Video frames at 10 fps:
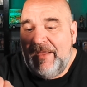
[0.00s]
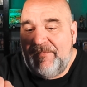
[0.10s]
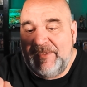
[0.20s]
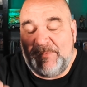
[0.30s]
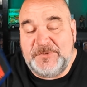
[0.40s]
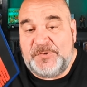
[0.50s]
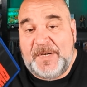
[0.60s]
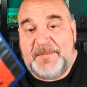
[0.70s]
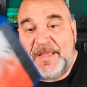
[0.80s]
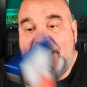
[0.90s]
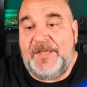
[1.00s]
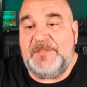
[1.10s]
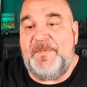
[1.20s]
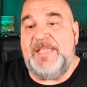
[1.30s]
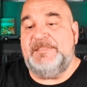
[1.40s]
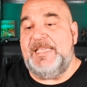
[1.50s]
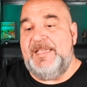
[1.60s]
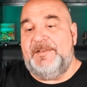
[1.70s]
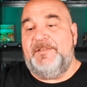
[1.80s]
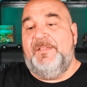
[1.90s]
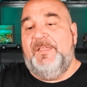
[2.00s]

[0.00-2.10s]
This was directed by Gus Van Sant,